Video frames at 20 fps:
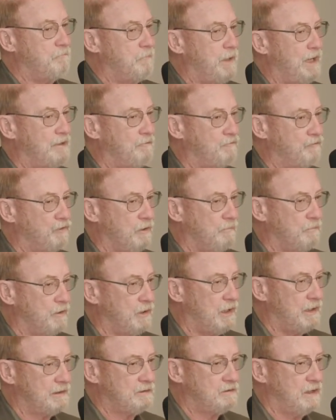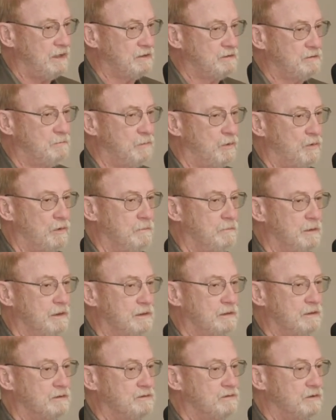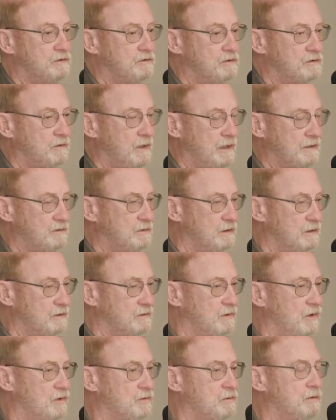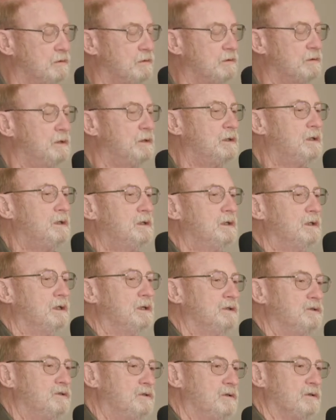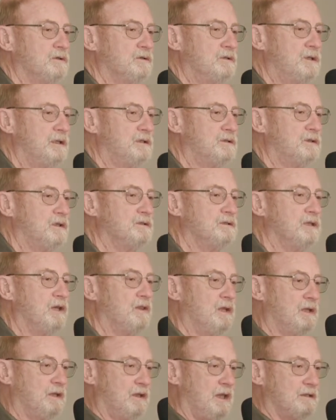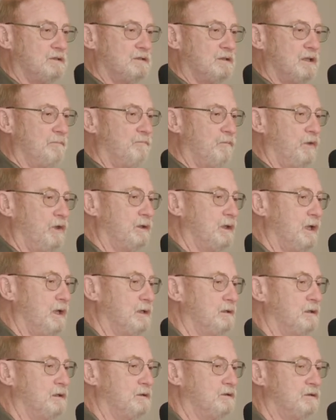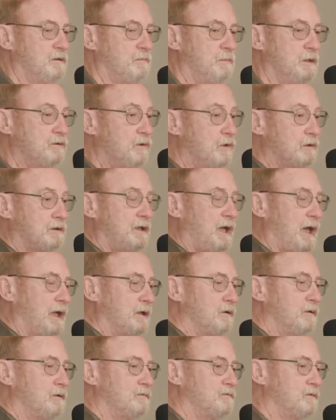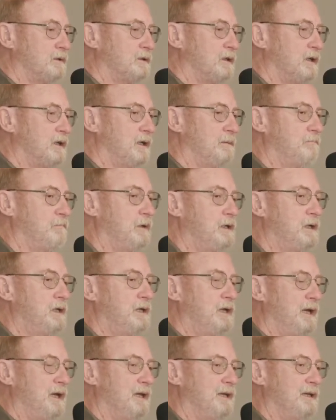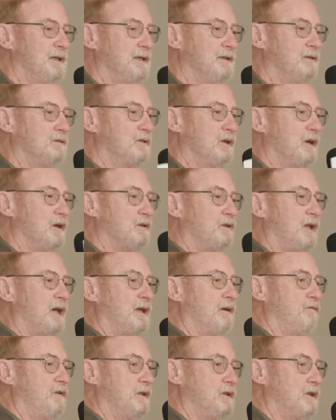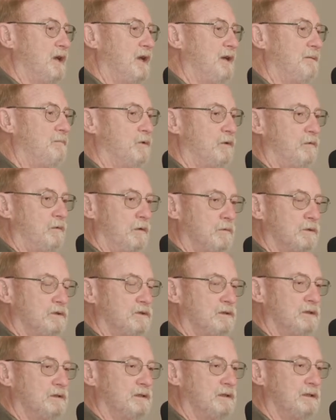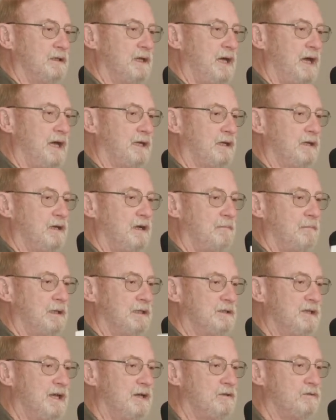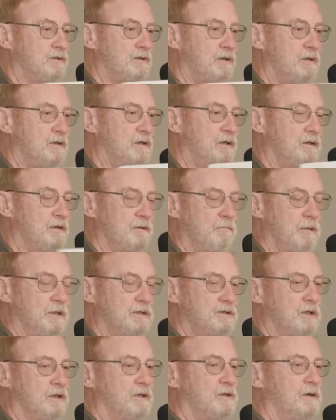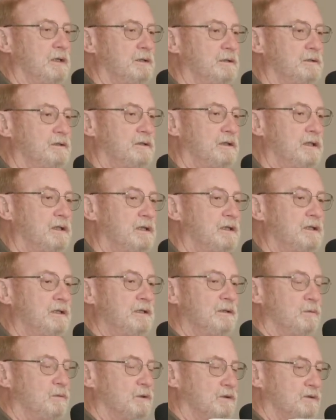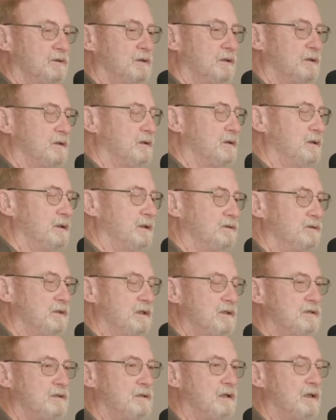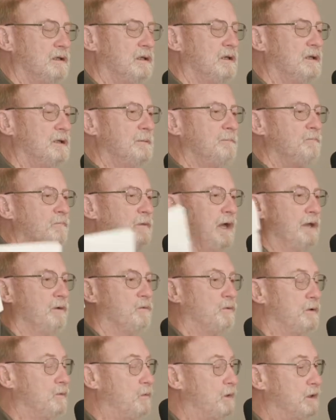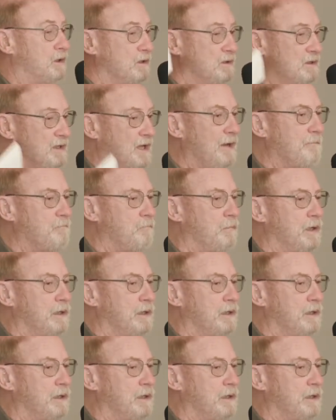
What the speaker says: and pay for the process more because it's stressing local jurisdictions. I think that's something that needs to be looked at over time. And a lot of it came when we were still in the economic downturn and the budget crunch was still existing. And when we could get